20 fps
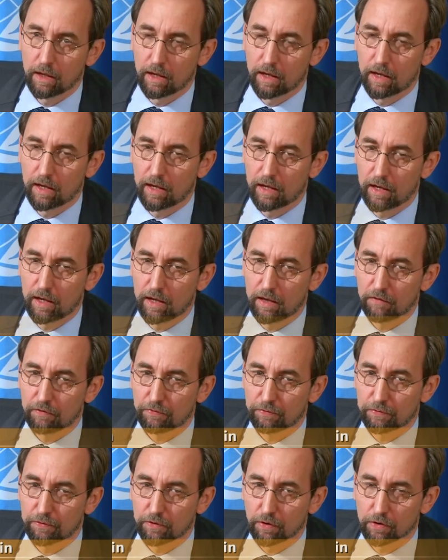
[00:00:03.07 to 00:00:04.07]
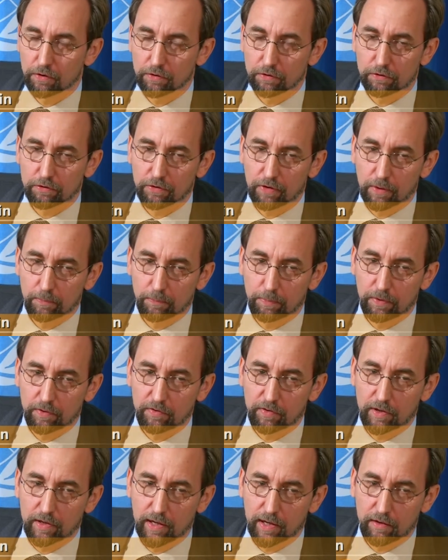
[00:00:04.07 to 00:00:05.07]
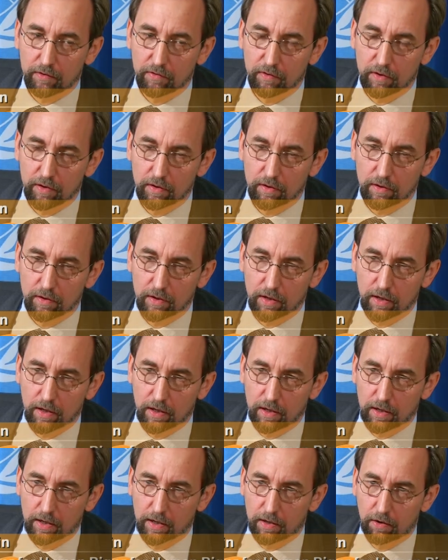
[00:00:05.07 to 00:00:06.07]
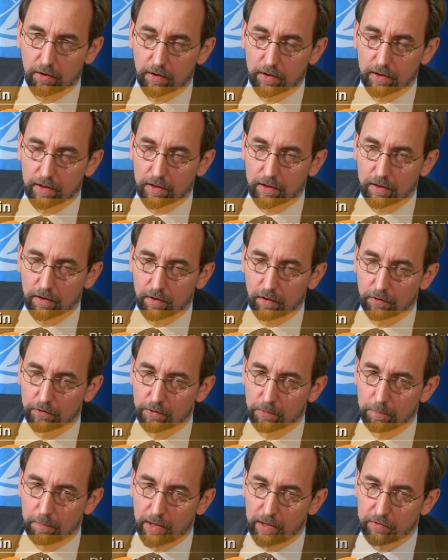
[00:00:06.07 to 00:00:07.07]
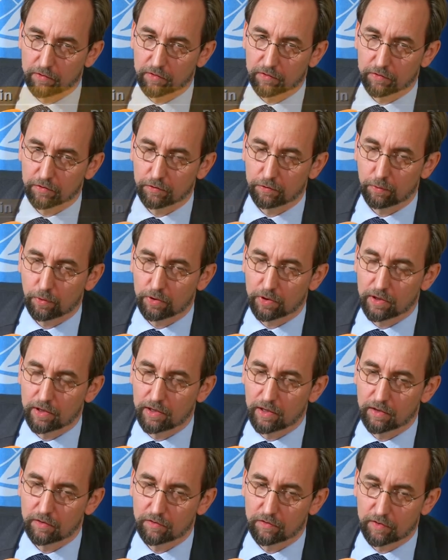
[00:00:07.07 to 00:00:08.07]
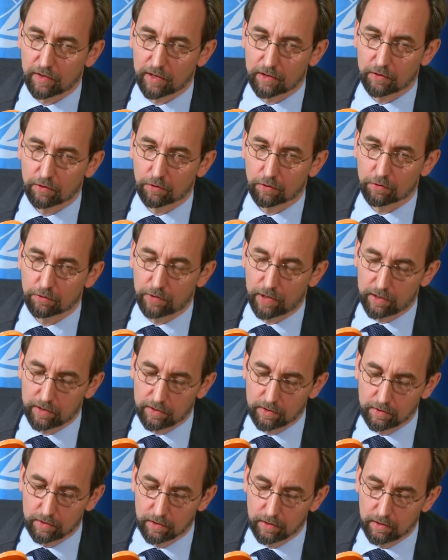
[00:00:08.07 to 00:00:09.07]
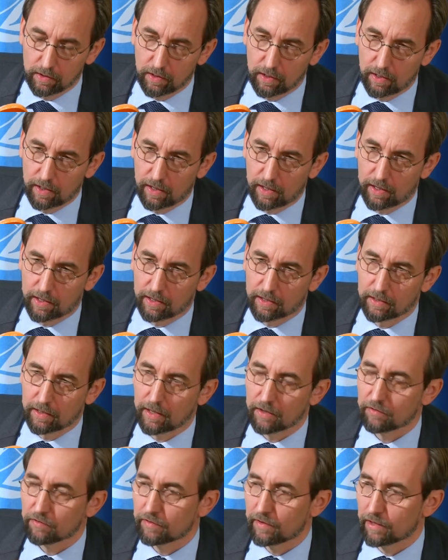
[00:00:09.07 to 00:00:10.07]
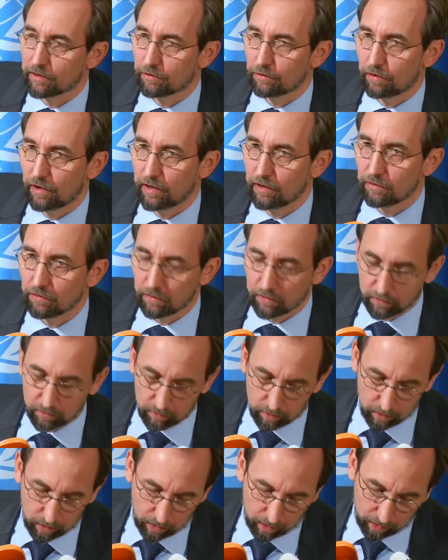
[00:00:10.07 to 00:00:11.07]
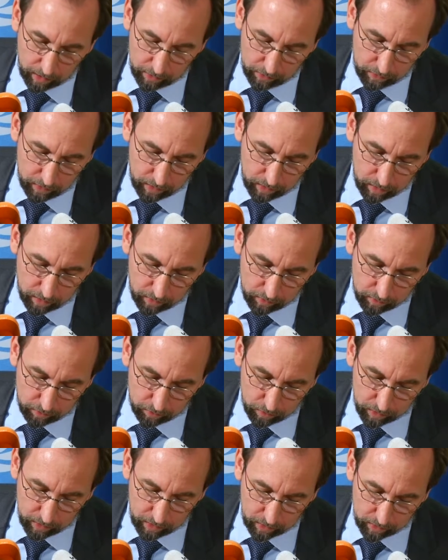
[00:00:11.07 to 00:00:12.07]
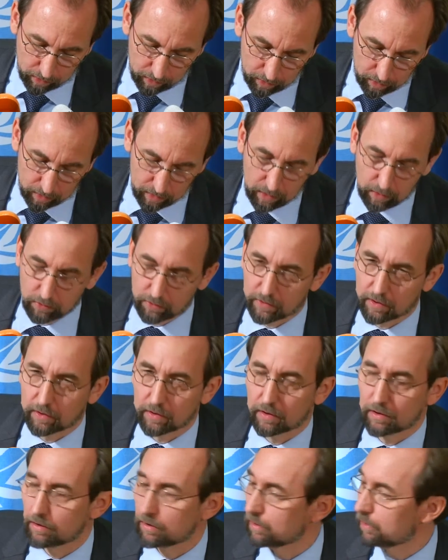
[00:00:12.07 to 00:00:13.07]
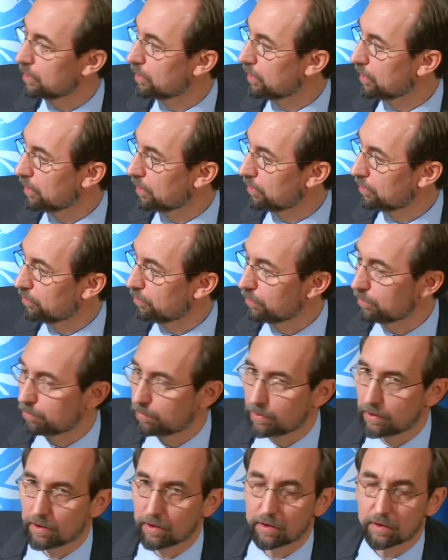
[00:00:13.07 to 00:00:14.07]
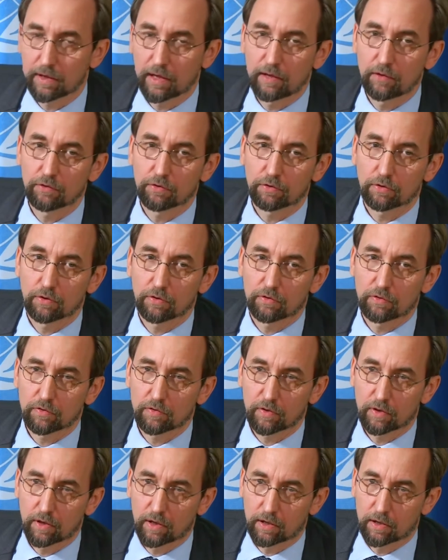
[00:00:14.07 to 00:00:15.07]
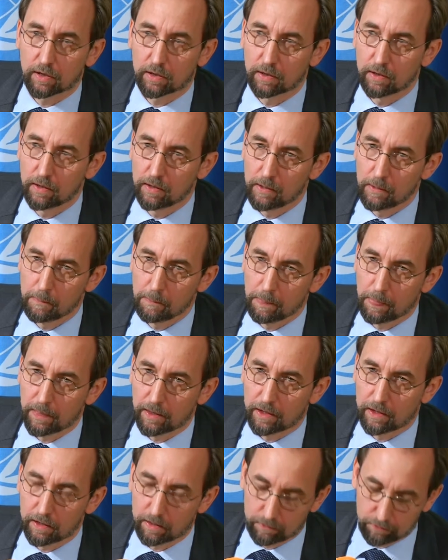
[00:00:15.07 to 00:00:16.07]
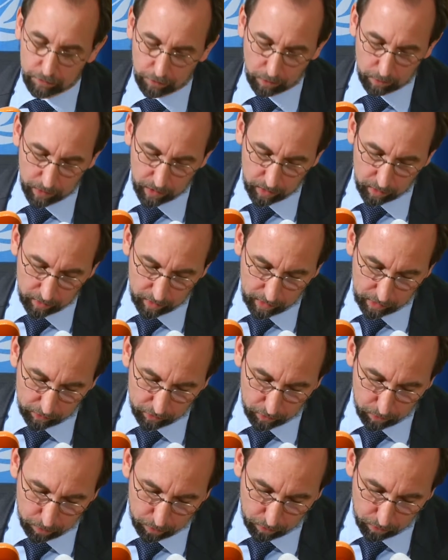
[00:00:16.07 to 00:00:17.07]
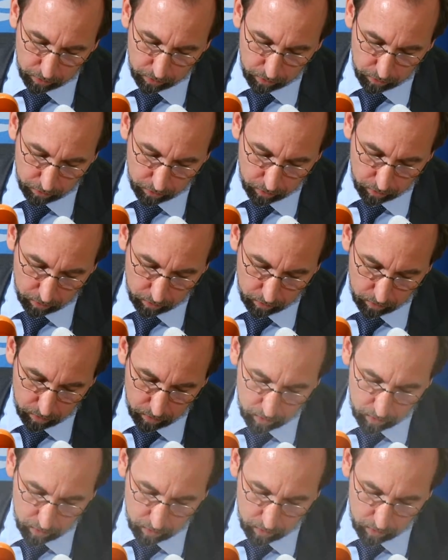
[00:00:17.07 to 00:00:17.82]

If Donald Trump is elected on the basis of what he has said already, and unless that changes, I think it's without any doubt that he would be dangerous from an international point of view.